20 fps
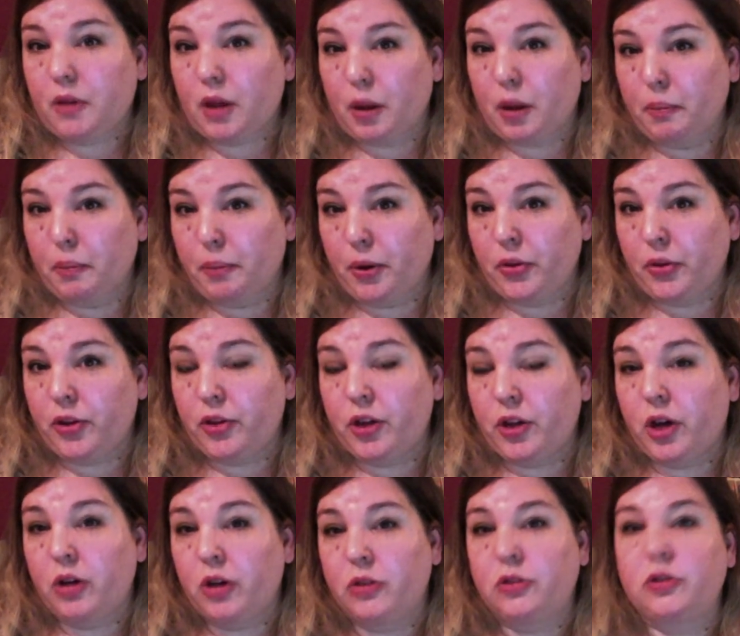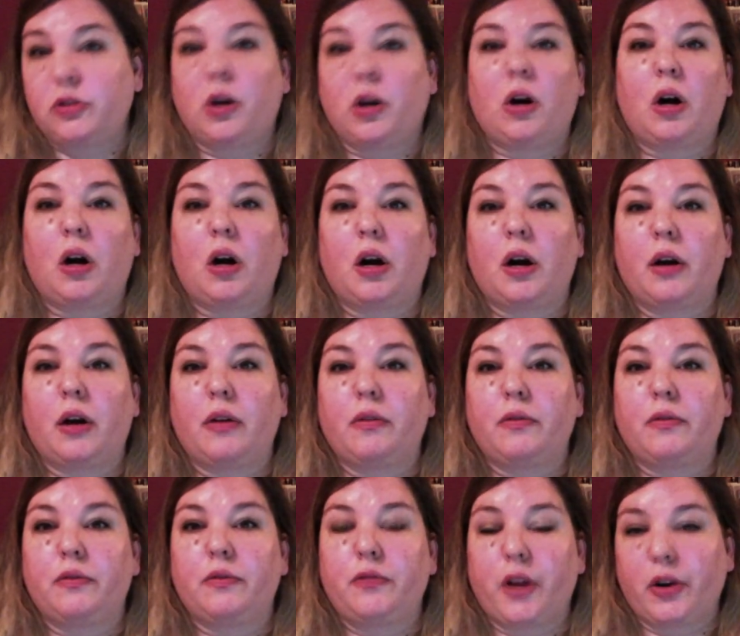Both of those are
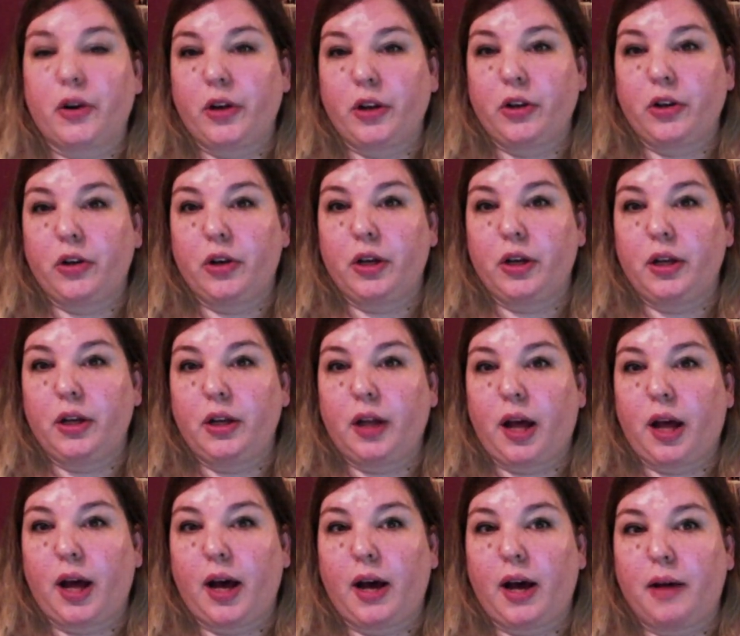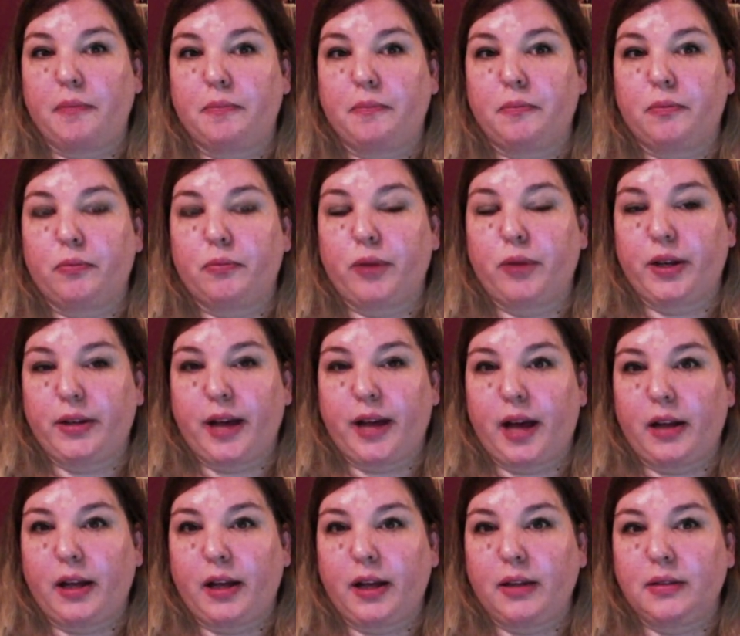very good
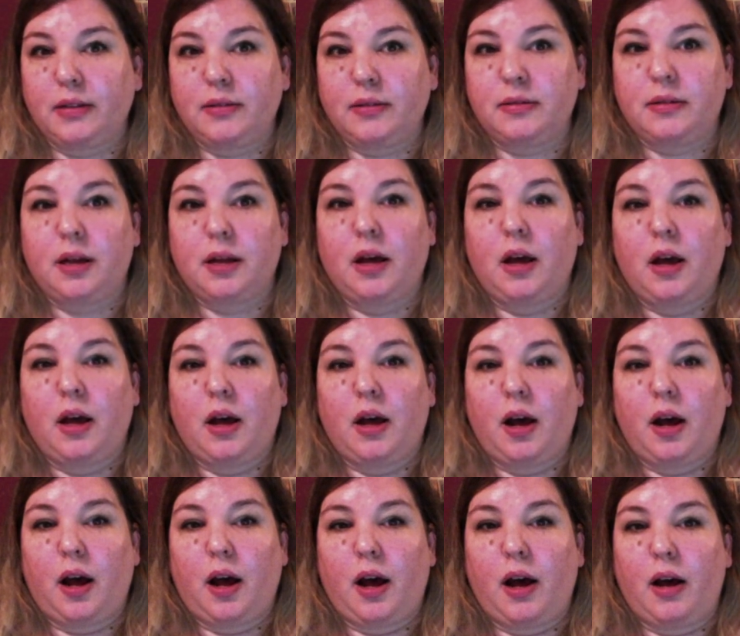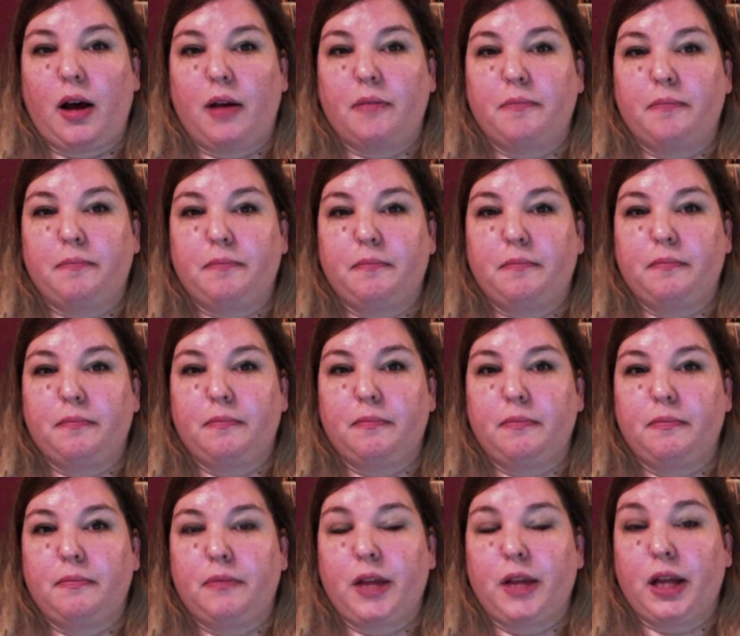retellings.
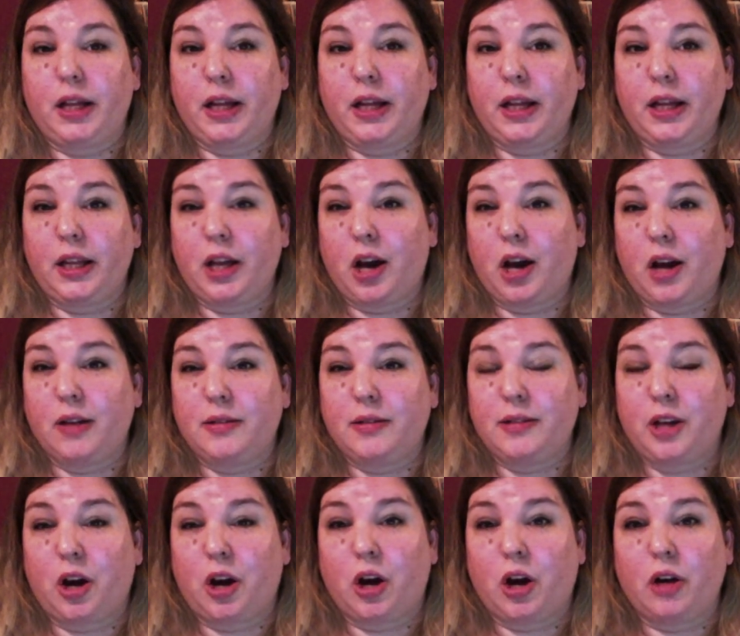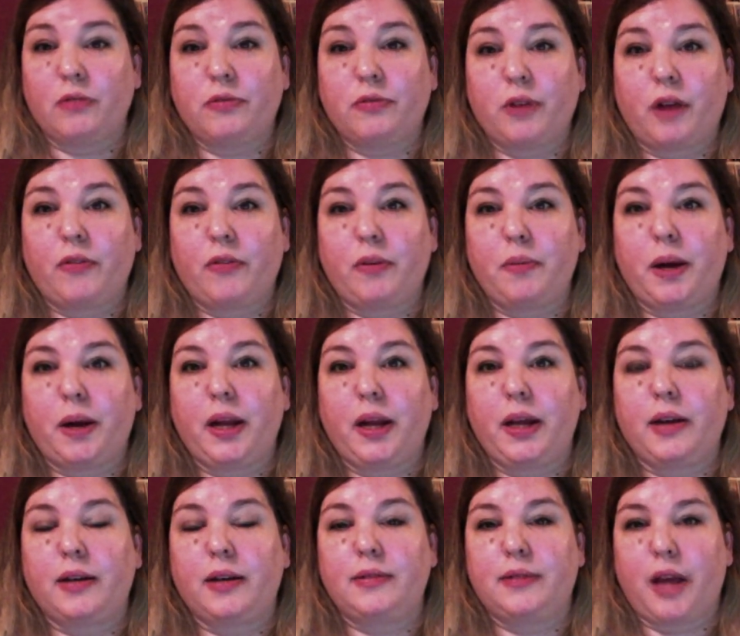The Iliad and the Odyssey aren't for everybody
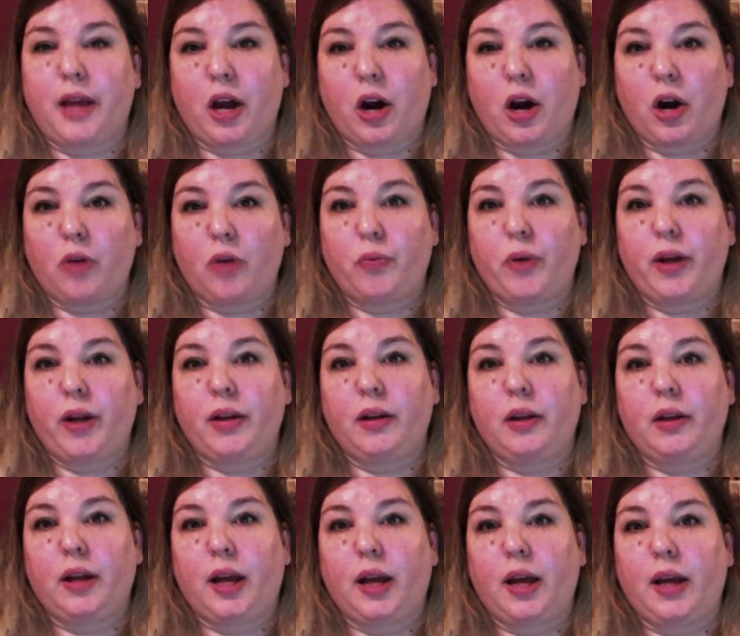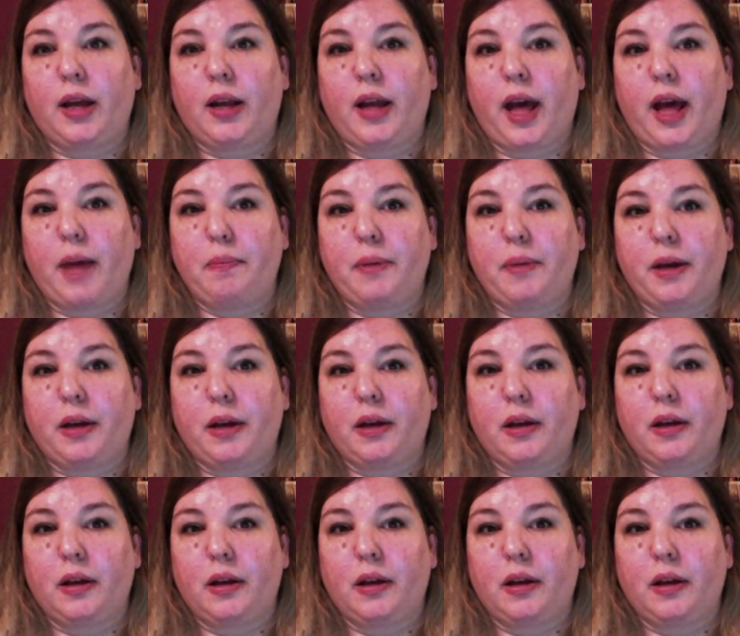because they are written in epic